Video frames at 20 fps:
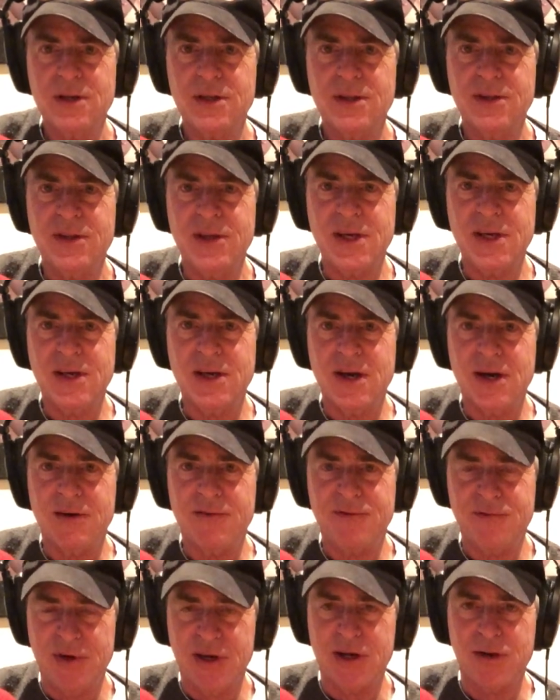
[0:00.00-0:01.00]
the uh,
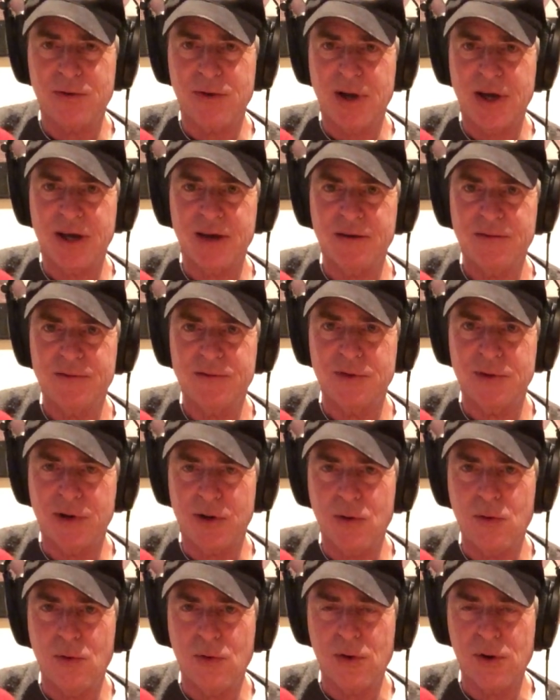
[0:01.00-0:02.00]
fingering for the
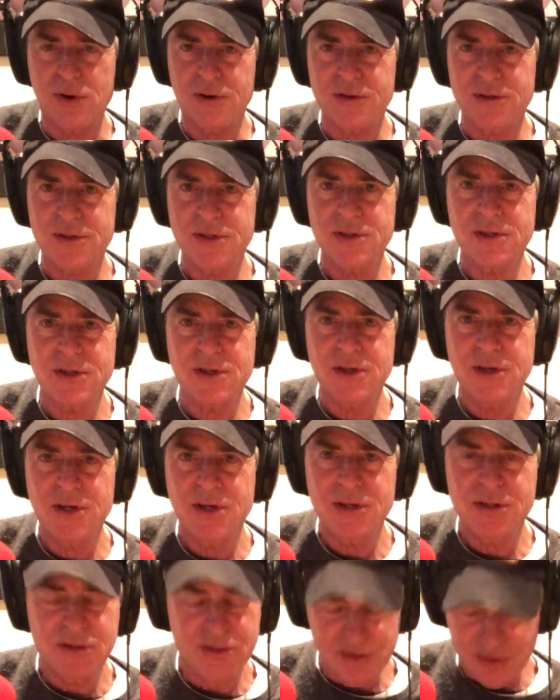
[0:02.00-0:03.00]
chords.
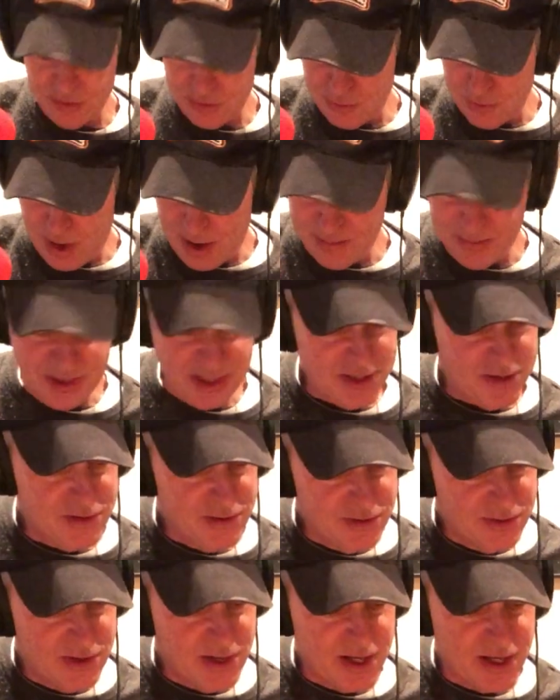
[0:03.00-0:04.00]
So drop D
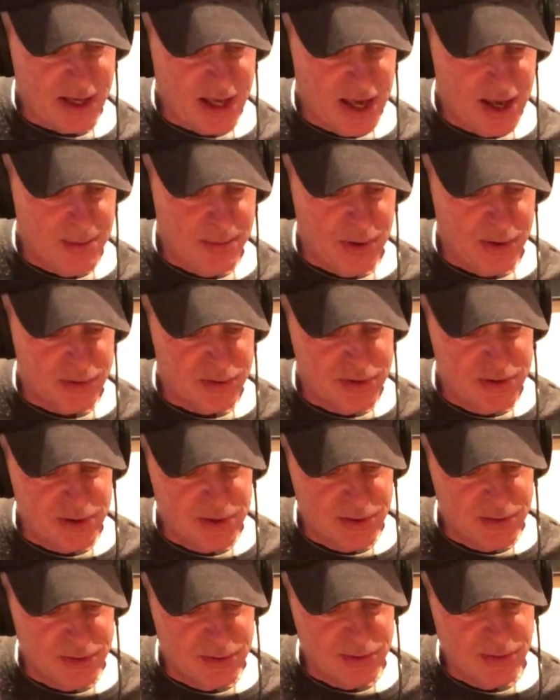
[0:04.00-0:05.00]
tuning, capo
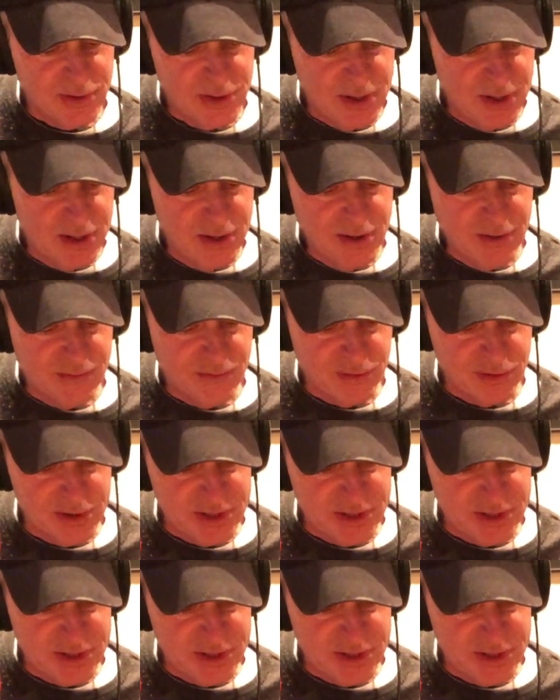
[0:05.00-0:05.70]
two. For a